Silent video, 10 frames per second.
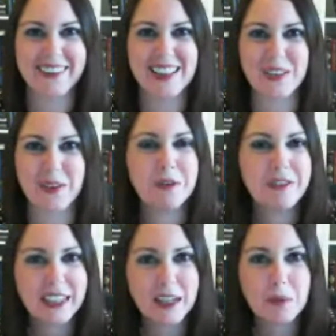that's great. Well,
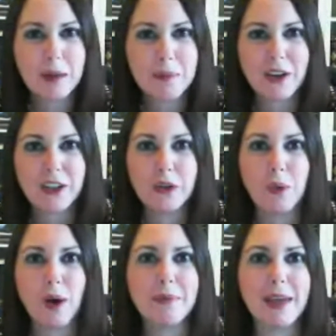Vikki, what about you?
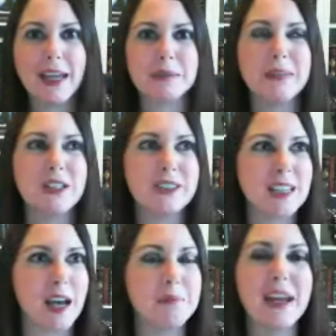What makes
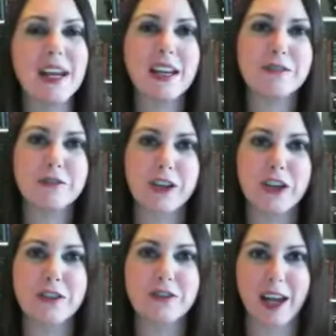mealtime meaningful for
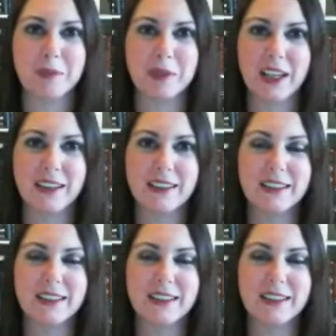your family?